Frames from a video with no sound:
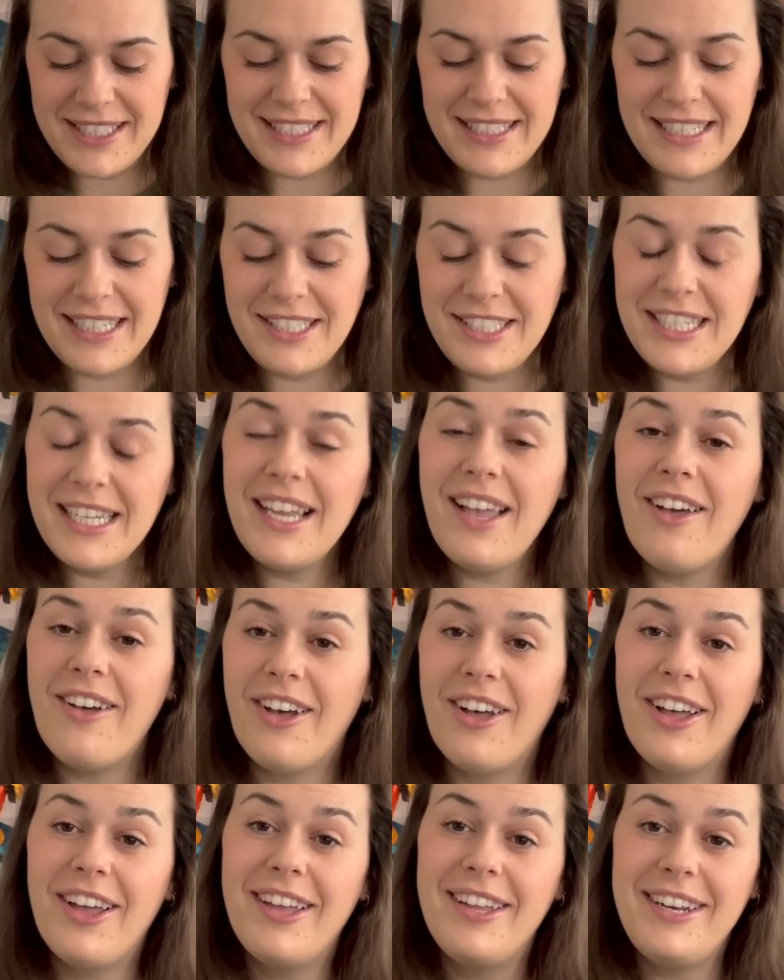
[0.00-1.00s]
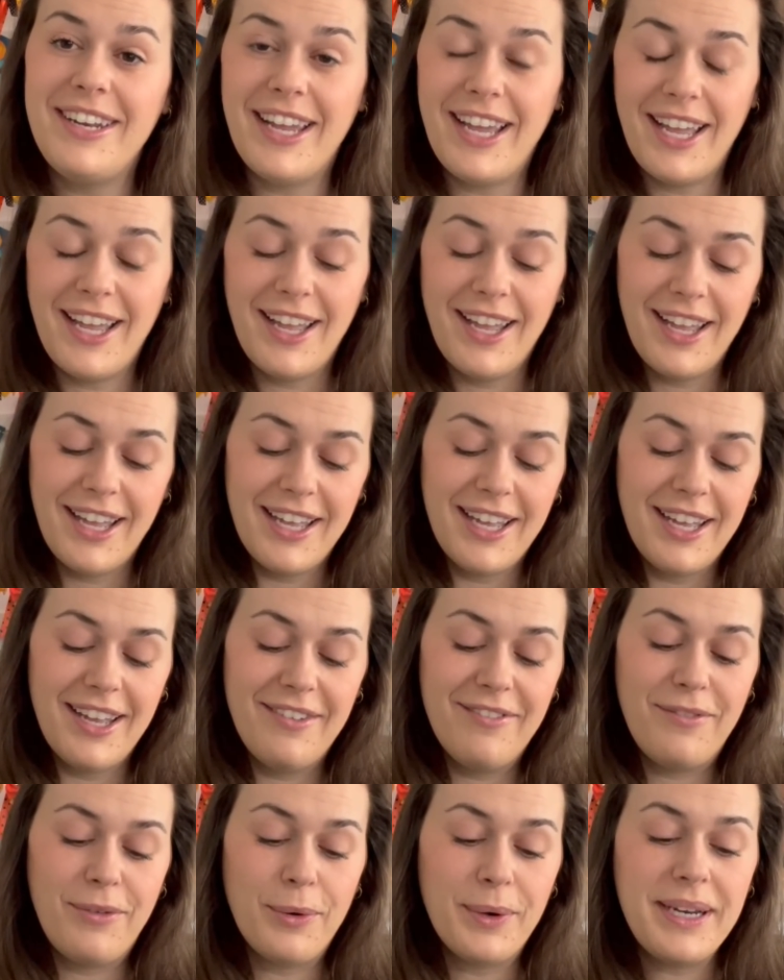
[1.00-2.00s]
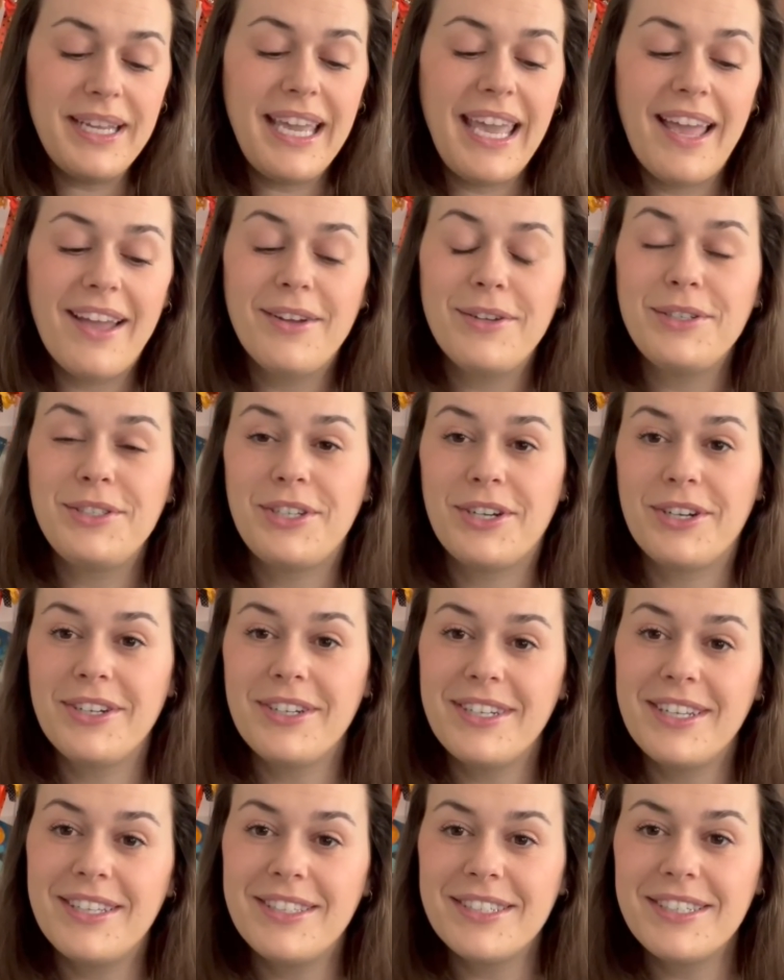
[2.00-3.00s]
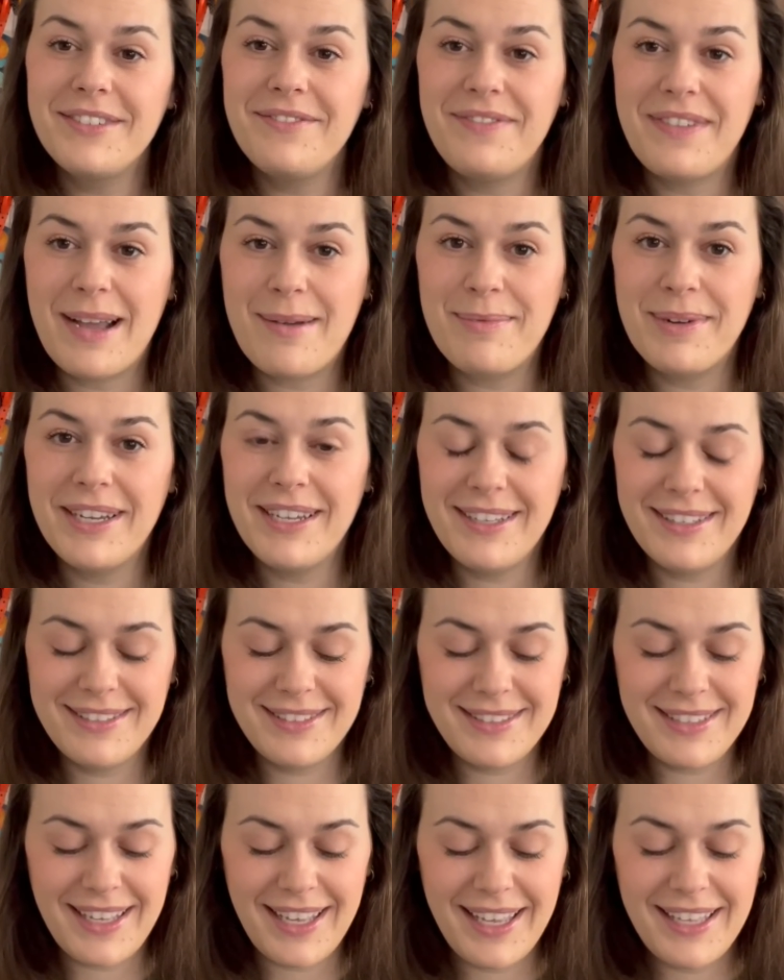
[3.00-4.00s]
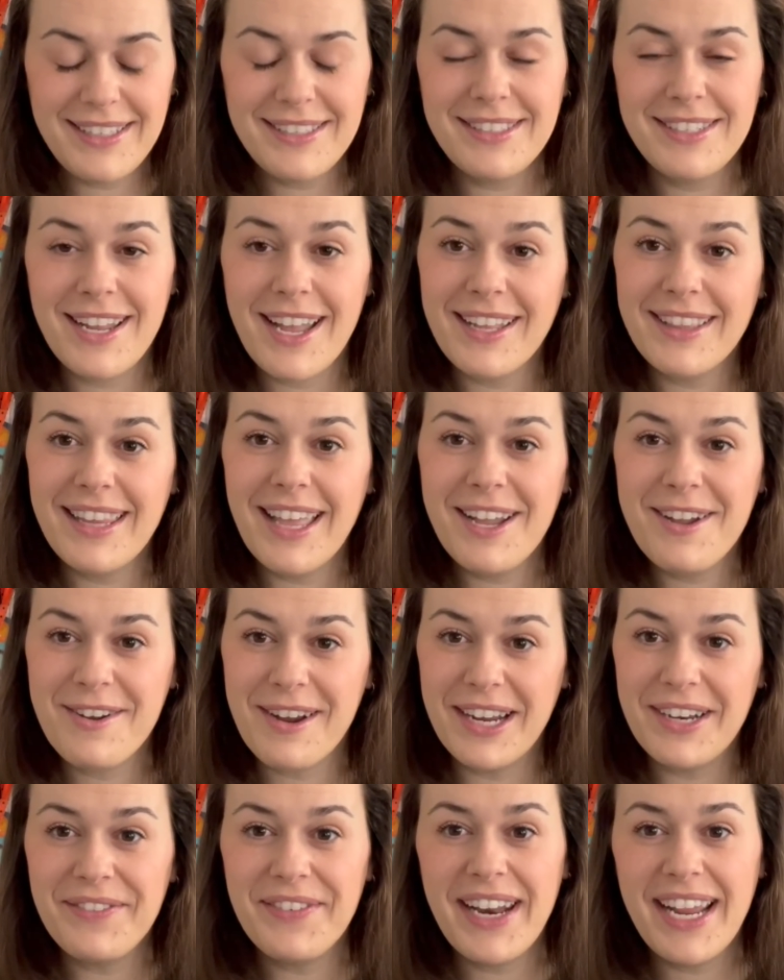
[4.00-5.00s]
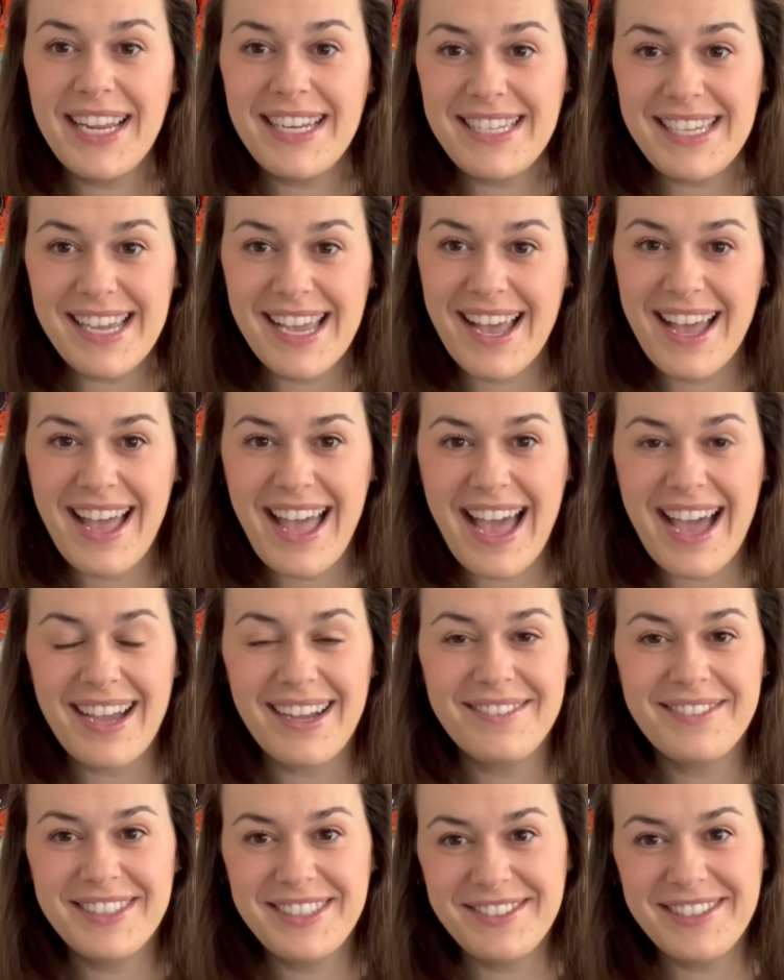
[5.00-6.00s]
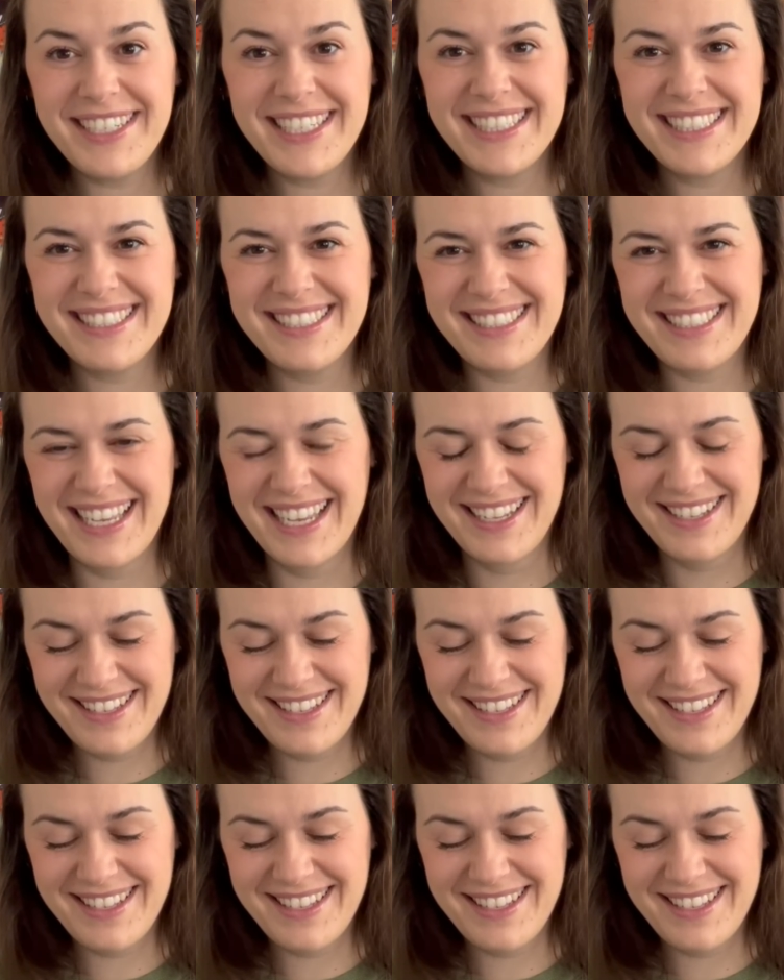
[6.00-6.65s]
stitching on 40 count dark colored fabrics is not that great of an idea at retreats.